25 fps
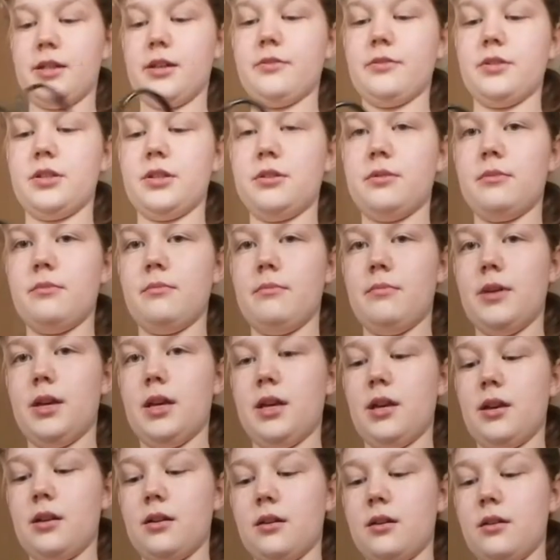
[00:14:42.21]
I was to
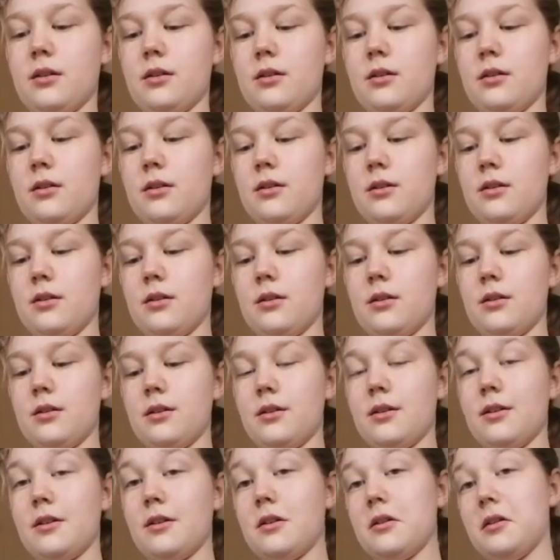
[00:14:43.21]
make
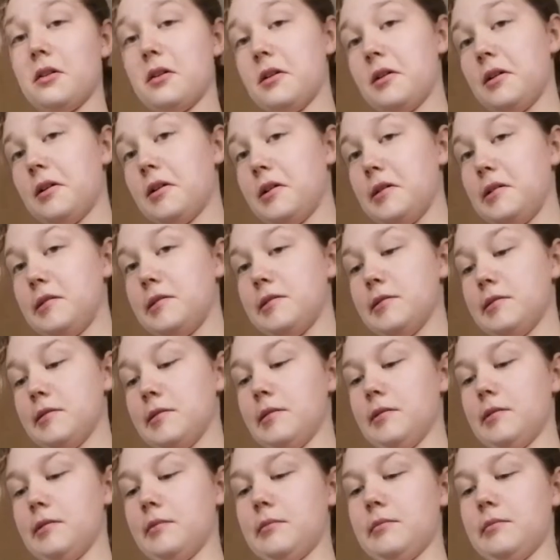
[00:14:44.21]
nicer.